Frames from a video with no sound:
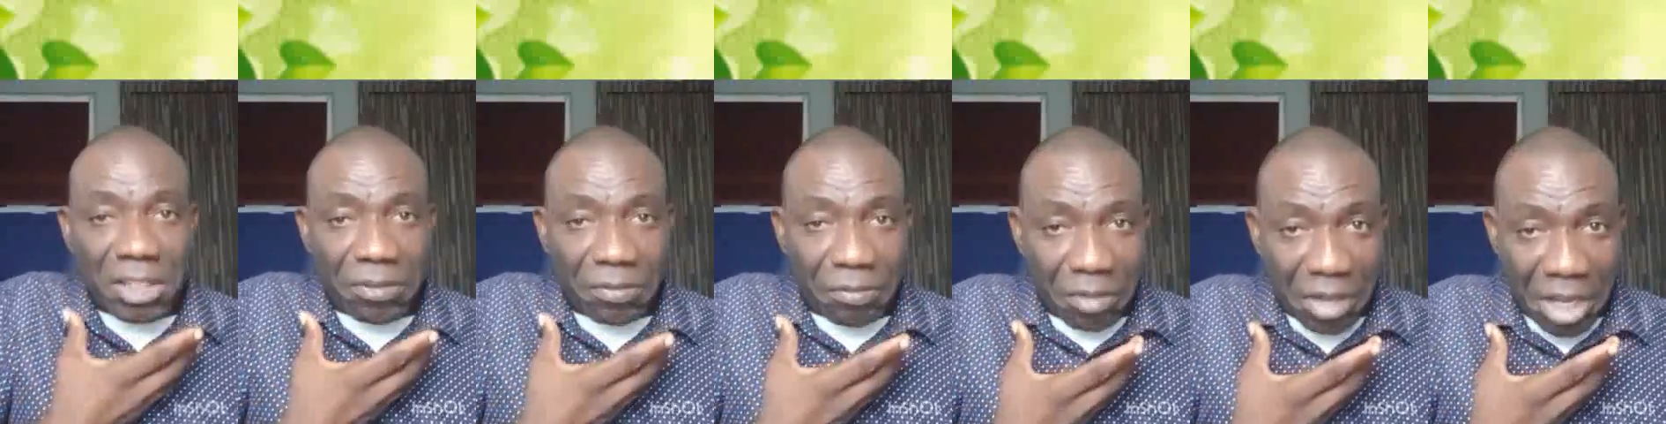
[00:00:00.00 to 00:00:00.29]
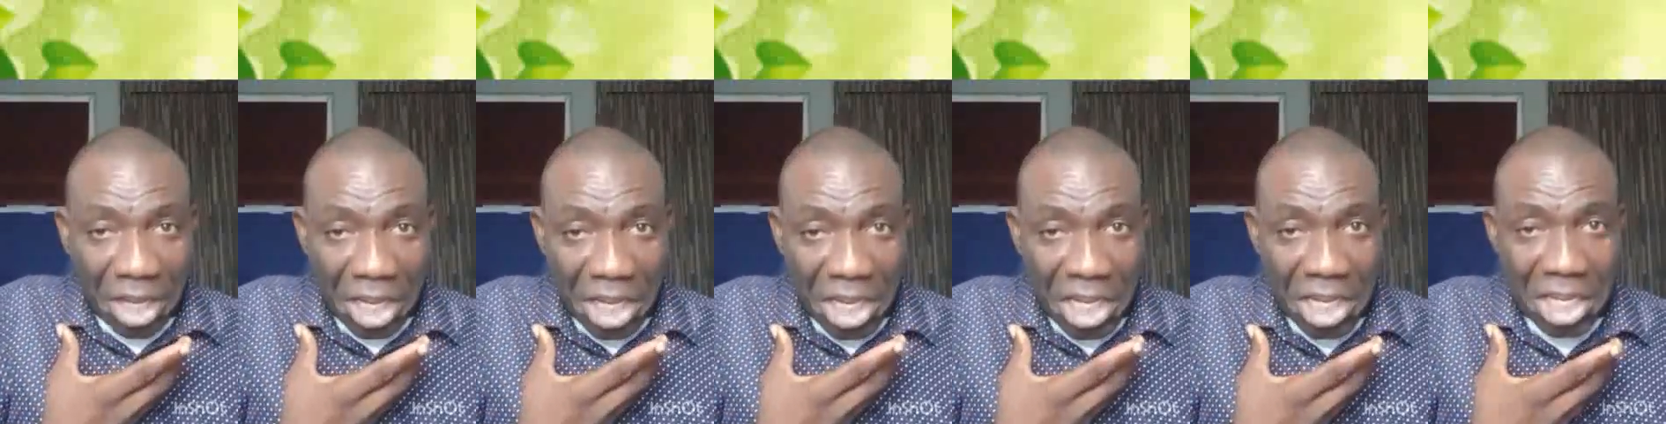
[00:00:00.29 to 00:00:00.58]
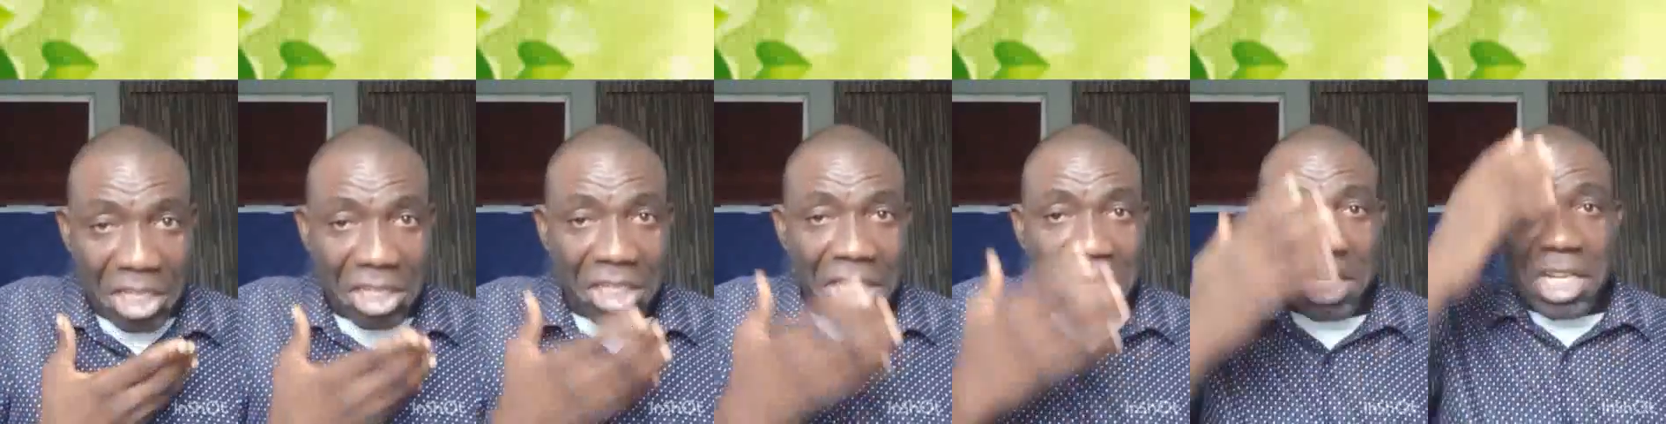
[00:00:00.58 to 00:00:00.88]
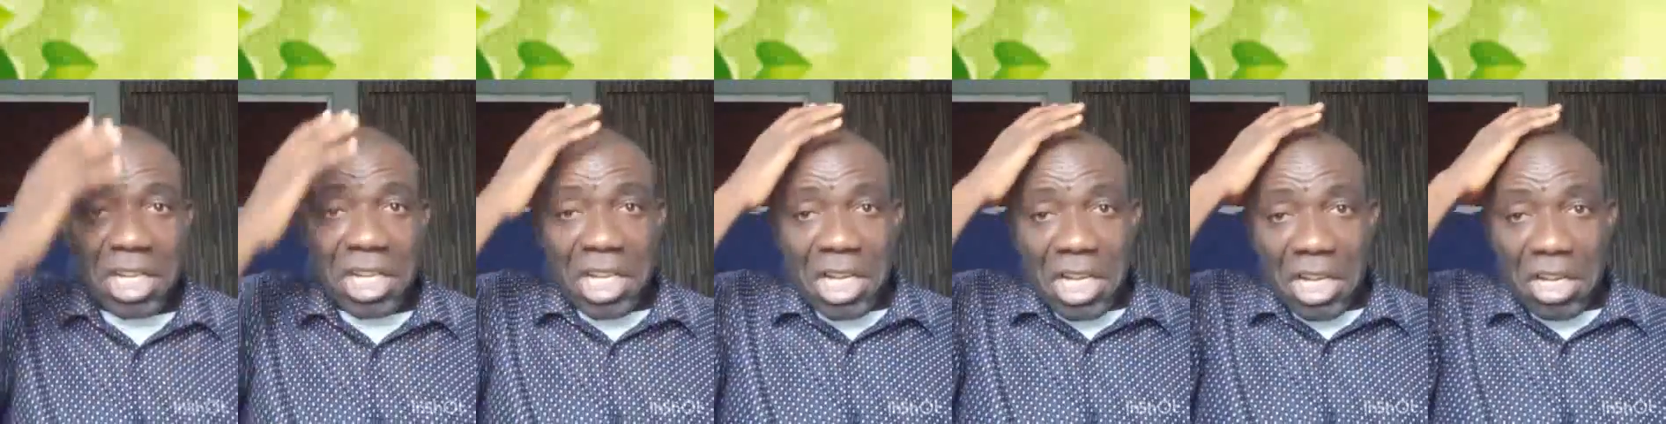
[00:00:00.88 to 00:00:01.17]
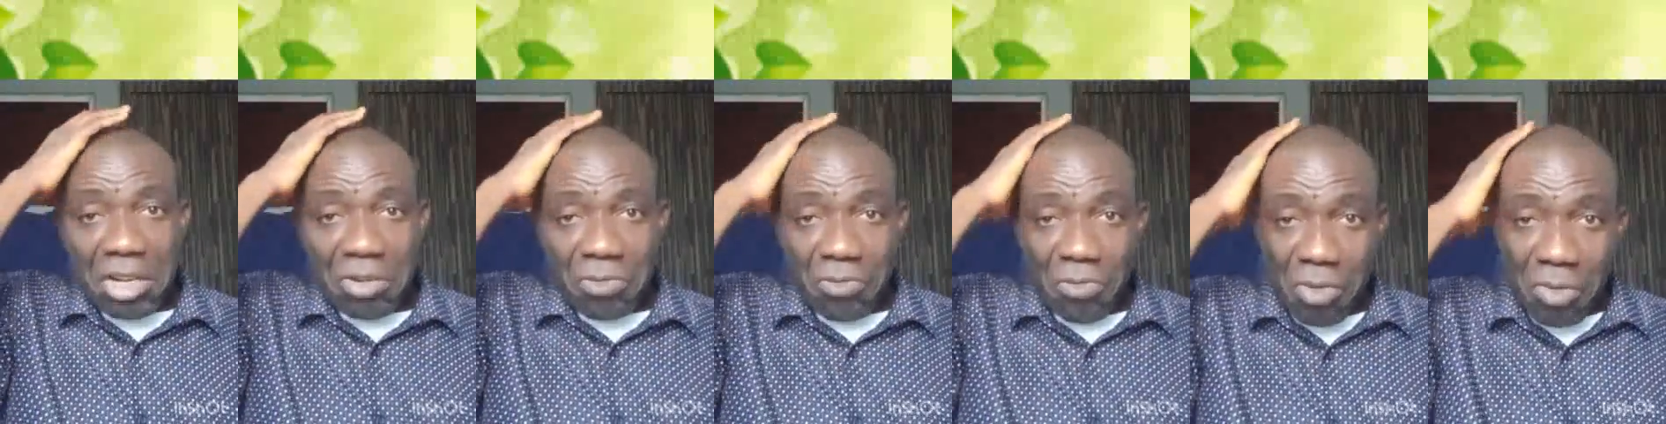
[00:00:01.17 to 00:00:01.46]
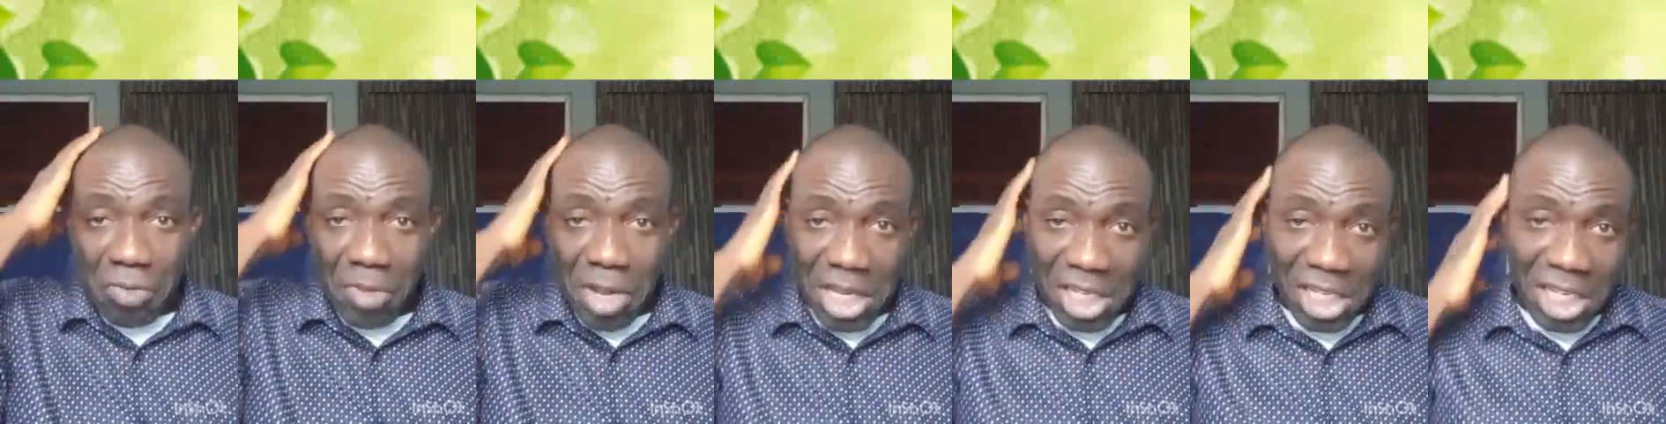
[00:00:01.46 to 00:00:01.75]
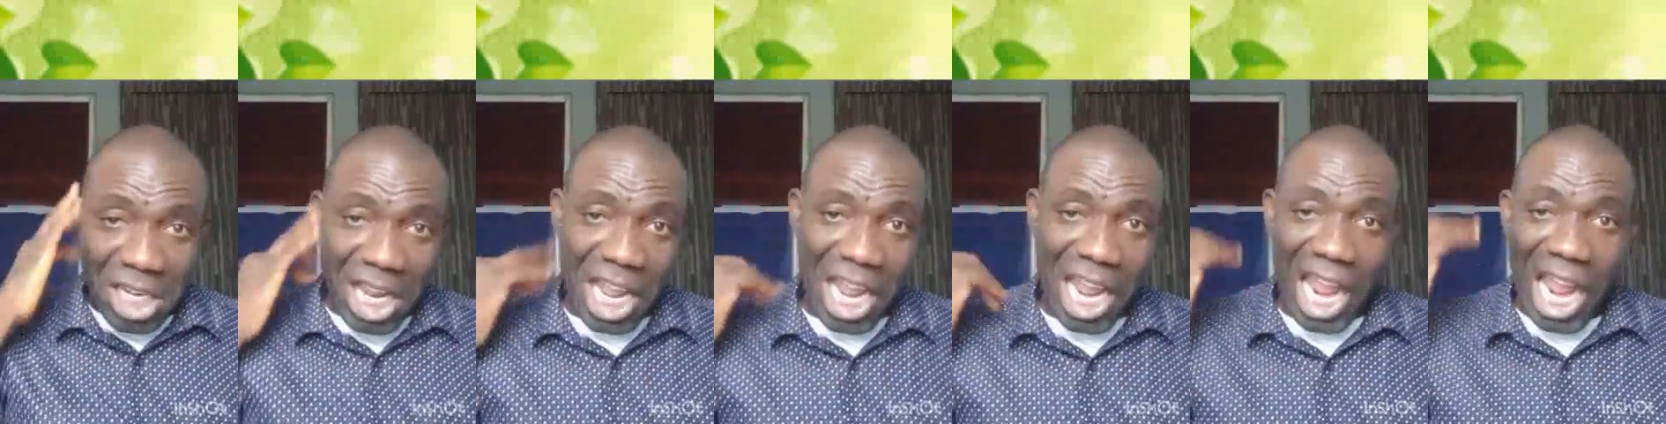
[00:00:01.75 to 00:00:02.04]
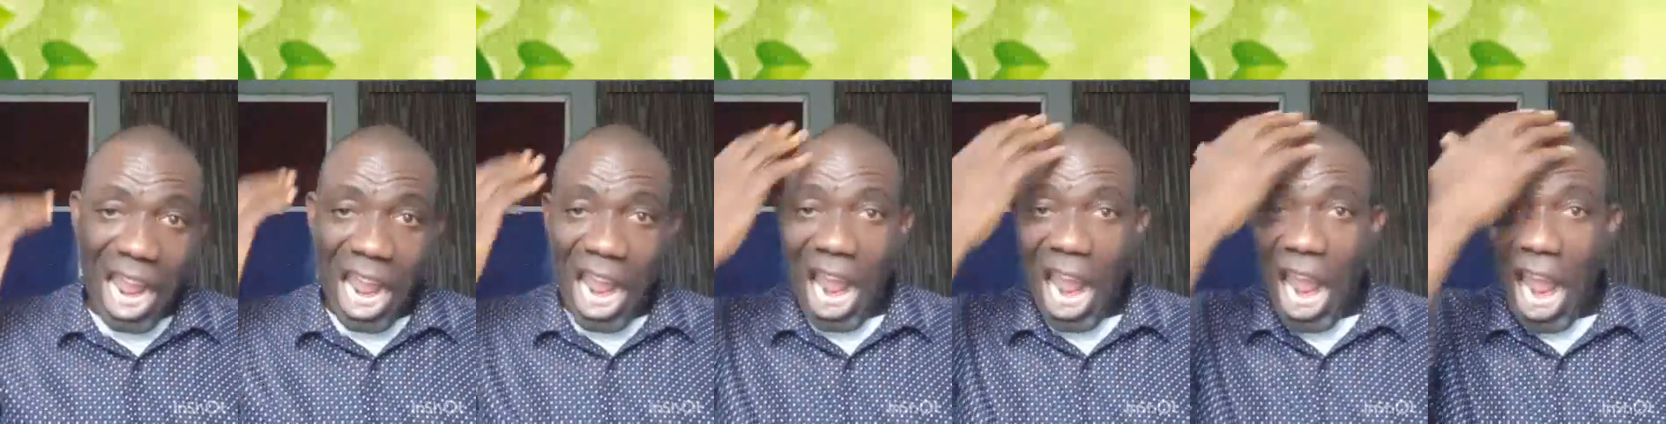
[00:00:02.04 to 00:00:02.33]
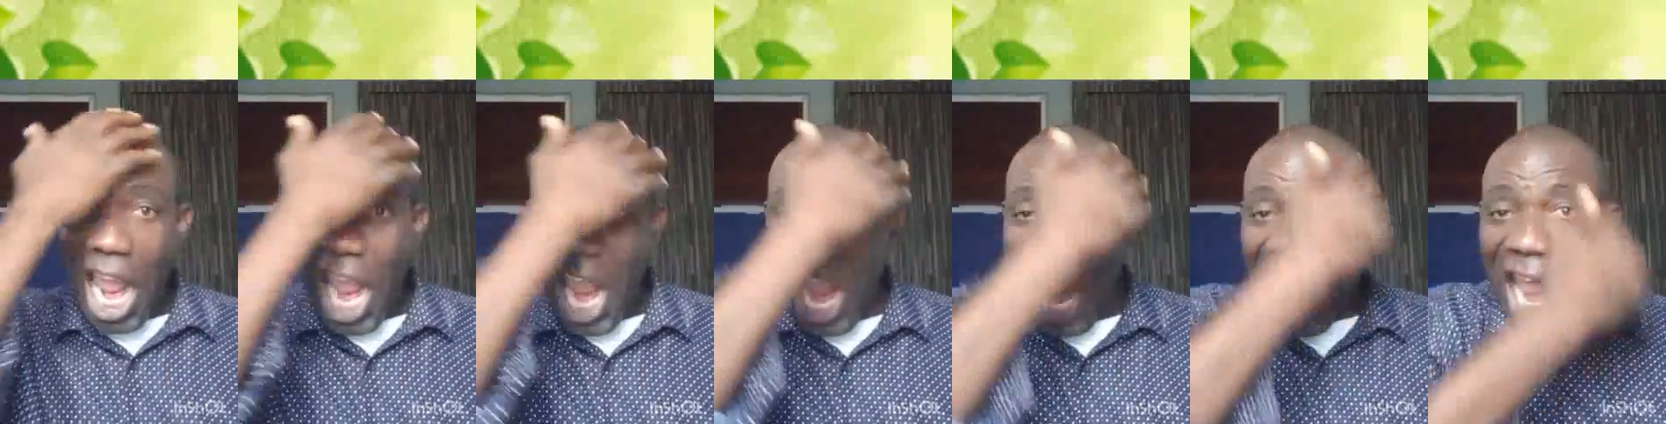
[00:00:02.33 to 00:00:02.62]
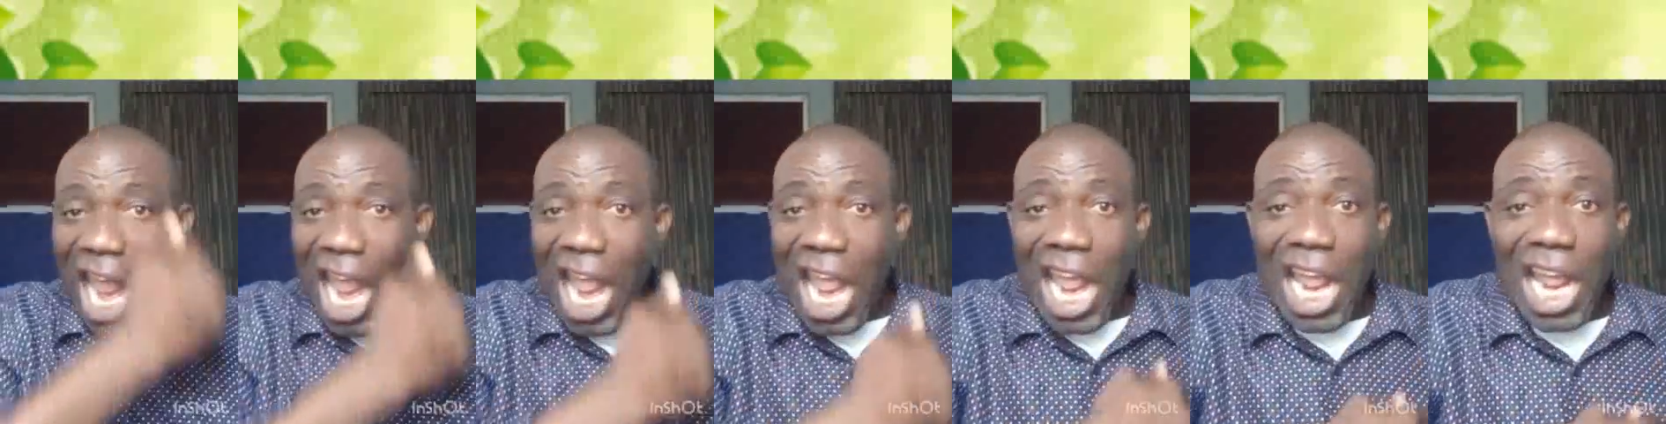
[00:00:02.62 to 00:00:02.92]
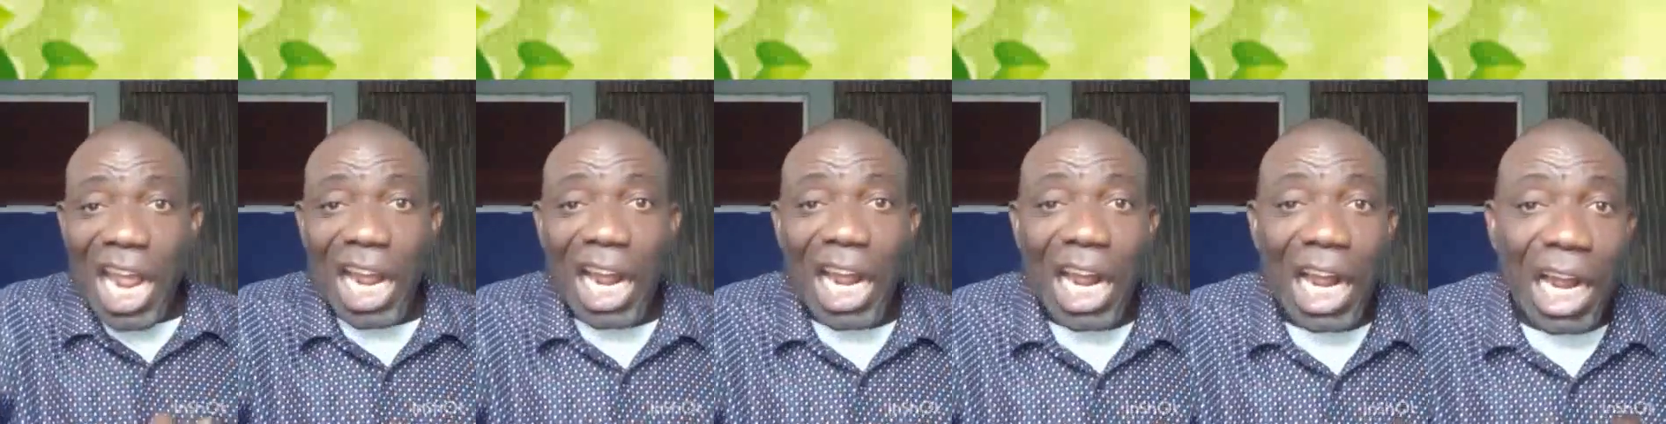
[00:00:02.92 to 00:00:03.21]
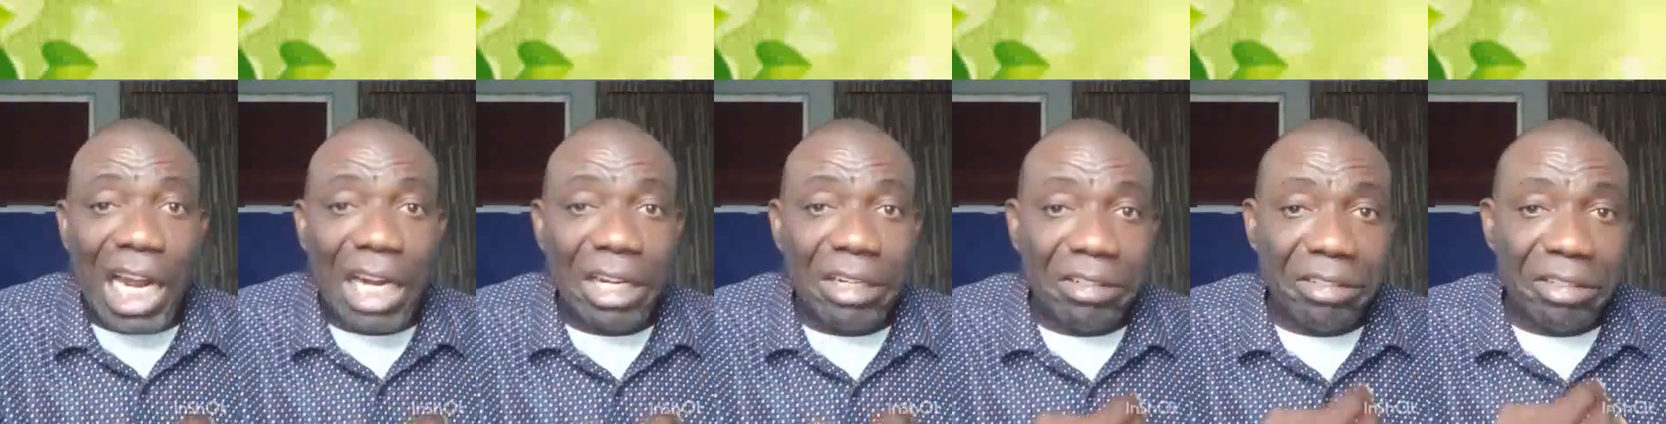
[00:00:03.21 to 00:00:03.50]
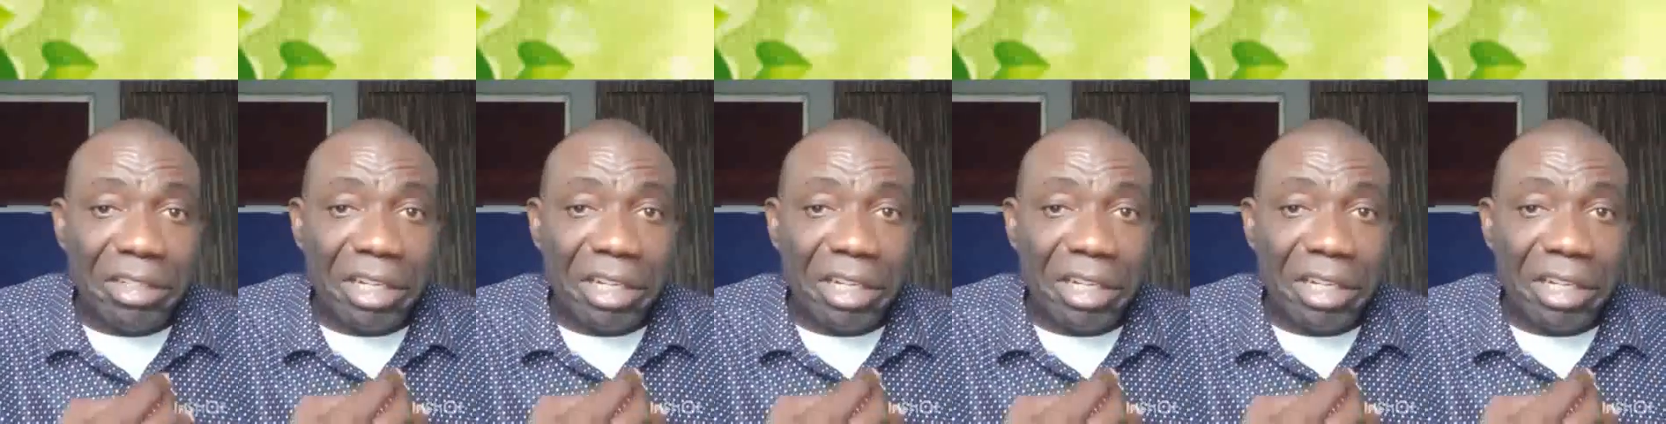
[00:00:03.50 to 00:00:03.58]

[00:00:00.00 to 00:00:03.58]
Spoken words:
face, a woman's hair, and